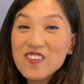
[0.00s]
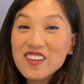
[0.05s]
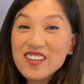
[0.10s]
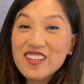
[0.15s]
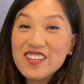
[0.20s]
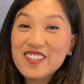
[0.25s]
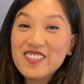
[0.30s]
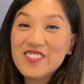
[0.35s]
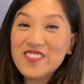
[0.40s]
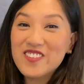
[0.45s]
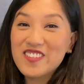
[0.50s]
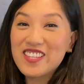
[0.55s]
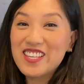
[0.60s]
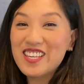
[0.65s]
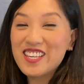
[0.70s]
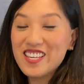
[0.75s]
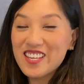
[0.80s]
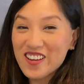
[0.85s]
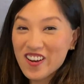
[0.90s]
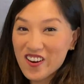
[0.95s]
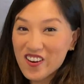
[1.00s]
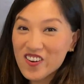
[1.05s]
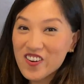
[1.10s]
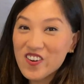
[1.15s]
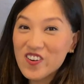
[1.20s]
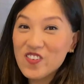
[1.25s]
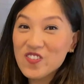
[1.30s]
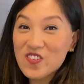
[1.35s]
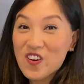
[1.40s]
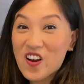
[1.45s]
we're gonna do the
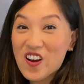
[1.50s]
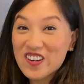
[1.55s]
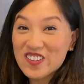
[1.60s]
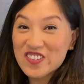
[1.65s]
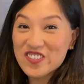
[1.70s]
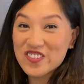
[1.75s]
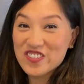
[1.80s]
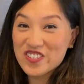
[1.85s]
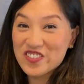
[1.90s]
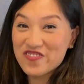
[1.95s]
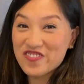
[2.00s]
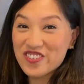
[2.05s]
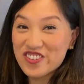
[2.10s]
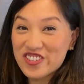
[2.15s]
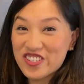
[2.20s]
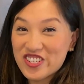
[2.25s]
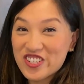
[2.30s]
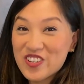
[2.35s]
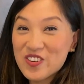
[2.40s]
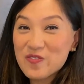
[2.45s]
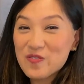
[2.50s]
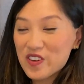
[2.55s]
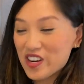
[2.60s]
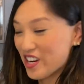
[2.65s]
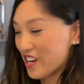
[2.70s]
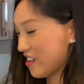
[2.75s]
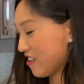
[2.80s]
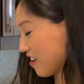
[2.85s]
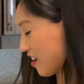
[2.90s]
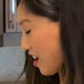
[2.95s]
Uncle Roger's version
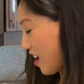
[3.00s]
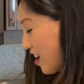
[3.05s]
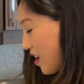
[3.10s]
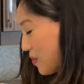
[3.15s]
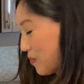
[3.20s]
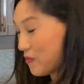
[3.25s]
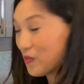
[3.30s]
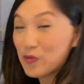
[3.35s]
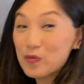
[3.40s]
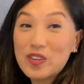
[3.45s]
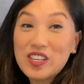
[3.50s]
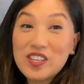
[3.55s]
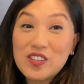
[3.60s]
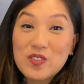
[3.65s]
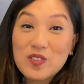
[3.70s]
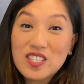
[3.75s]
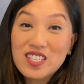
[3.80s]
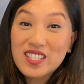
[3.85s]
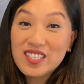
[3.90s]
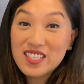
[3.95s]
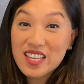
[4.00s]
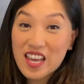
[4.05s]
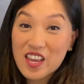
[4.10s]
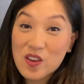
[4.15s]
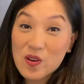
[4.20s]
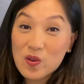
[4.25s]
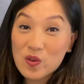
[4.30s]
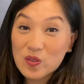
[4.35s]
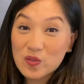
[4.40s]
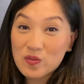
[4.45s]
where we use
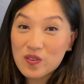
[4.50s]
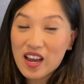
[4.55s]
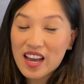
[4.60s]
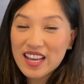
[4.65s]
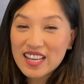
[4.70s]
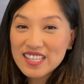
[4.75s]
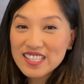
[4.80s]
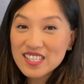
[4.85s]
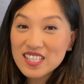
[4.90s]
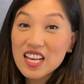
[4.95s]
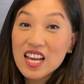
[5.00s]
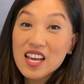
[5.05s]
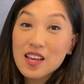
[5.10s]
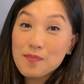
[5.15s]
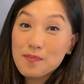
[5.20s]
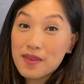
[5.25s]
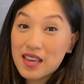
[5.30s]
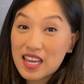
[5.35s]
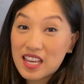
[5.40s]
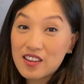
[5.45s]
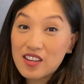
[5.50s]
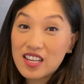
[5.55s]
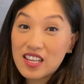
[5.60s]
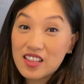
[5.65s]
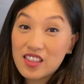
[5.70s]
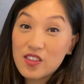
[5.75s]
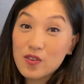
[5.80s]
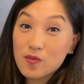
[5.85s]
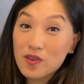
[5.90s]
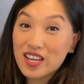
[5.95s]
day-old rice made
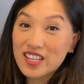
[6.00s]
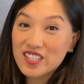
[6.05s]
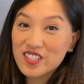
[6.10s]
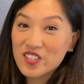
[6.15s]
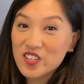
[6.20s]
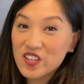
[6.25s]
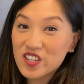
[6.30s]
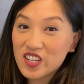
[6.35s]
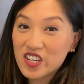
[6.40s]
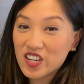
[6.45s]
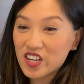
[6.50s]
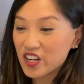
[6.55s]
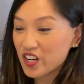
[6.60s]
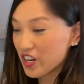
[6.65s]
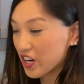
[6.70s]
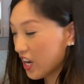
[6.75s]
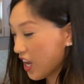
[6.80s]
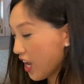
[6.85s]
in the rice cooker.